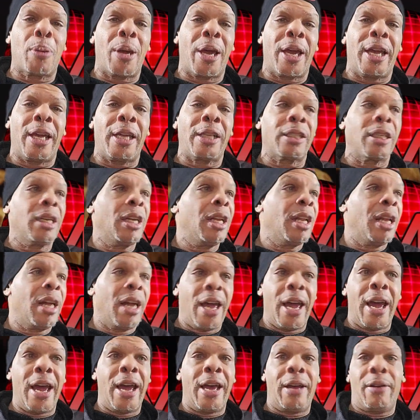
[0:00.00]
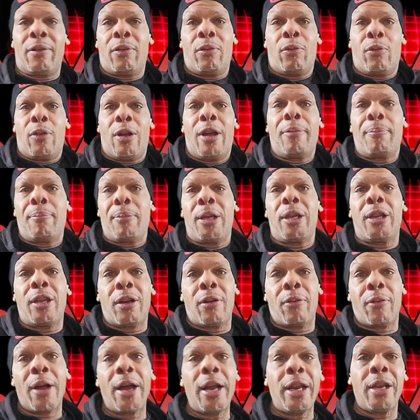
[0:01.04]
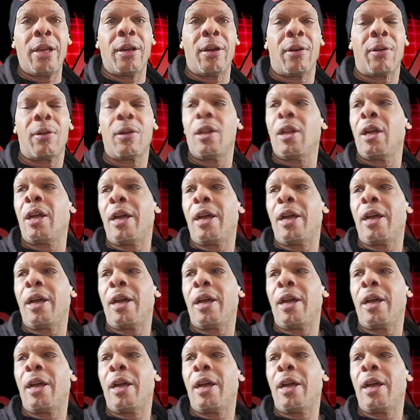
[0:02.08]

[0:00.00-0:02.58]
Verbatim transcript: page at Red Media Radio.